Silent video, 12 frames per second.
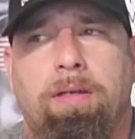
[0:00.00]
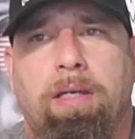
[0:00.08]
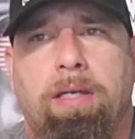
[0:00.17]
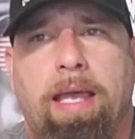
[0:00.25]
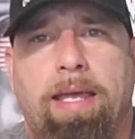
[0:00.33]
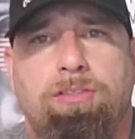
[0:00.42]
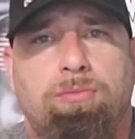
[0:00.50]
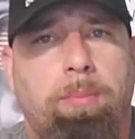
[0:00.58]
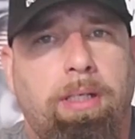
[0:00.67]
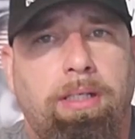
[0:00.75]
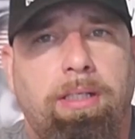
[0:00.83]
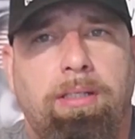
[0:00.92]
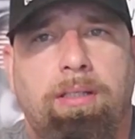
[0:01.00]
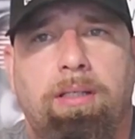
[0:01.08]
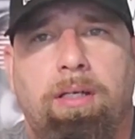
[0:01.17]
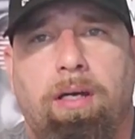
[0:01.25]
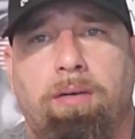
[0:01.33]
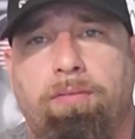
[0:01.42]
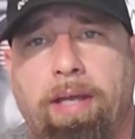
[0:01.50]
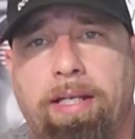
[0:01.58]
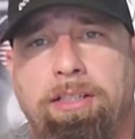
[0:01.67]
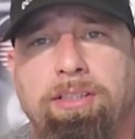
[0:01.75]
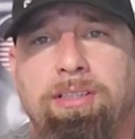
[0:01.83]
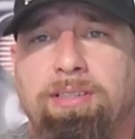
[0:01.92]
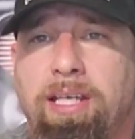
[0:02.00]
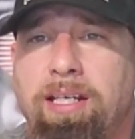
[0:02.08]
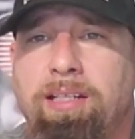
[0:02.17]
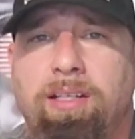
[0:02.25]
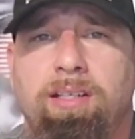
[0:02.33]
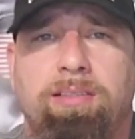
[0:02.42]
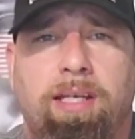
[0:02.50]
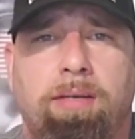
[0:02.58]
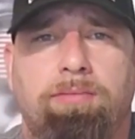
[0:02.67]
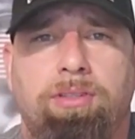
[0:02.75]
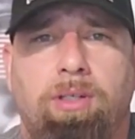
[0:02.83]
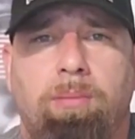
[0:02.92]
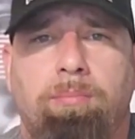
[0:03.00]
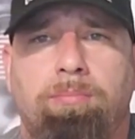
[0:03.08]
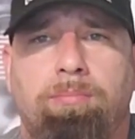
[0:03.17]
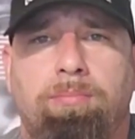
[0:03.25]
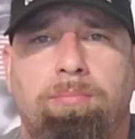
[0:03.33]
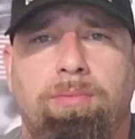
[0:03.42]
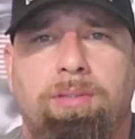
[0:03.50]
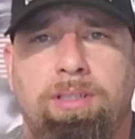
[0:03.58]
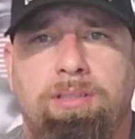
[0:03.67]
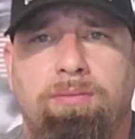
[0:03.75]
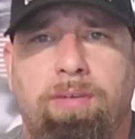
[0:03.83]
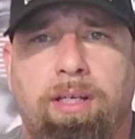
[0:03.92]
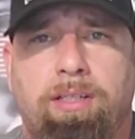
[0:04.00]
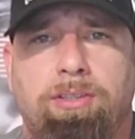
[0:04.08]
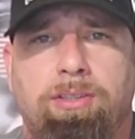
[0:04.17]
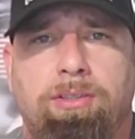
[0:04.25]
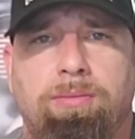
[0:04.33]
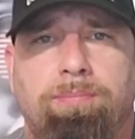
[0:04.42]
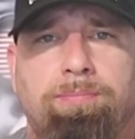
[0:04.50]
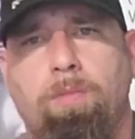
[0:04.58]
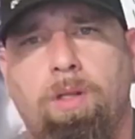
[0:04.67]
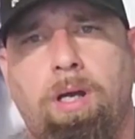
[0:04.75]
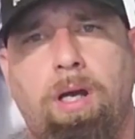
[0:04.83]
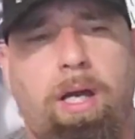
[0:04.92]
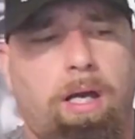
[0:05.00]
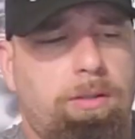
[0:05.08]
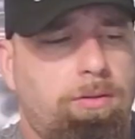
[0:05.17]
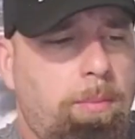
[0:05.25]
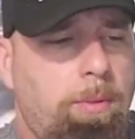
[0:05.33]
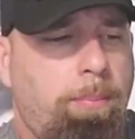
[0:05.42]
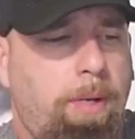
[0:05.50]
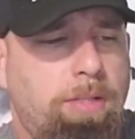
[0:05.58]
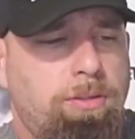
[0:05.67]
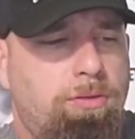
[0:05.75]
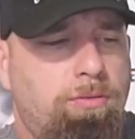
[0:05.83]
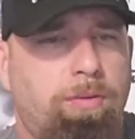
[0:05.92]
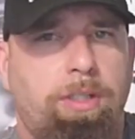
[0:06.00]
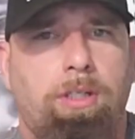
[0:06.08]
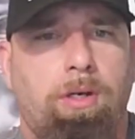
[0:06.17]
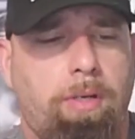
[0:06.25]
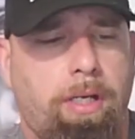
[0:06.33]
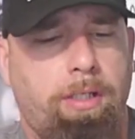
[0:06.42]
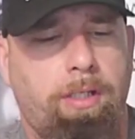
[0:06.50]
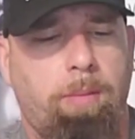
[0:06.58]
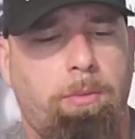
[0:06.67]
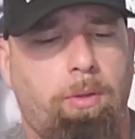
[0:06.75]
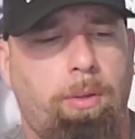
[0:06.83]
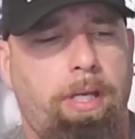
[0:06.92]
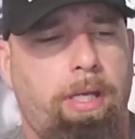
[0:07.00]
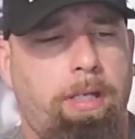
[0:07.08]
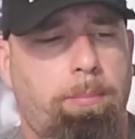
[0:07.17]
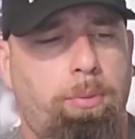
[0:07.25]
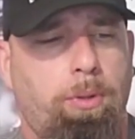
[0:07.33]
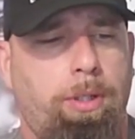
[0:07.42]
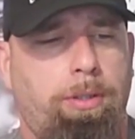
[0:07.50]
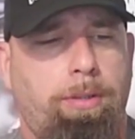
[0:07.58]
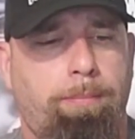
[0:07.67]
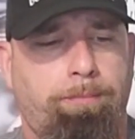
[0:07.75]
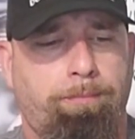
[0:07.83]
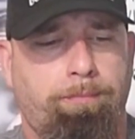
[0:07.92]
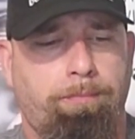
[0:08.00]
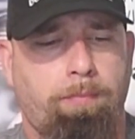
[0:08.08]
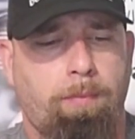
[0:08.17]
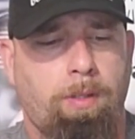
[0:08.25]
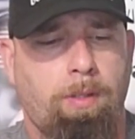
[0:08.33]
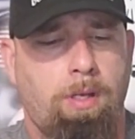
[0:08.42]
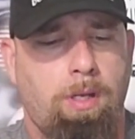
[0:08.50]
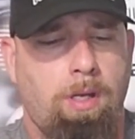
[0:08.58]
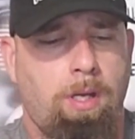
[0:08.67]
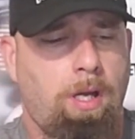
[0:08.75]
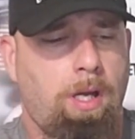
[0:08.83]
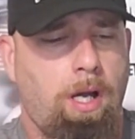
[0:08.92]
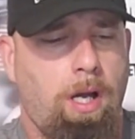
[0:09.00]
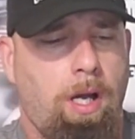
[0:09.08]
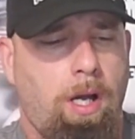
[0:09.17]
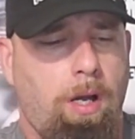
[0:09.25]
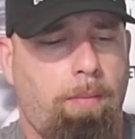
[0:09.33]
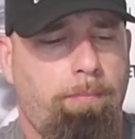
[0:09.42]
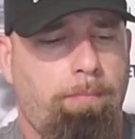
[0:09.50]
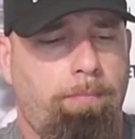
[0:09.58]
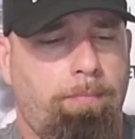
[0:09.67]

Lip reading: It has many advantages, and it does have some disadvantages. All right, so I'm gonna pause this video right here. I'm gonna go ahead and put, I'm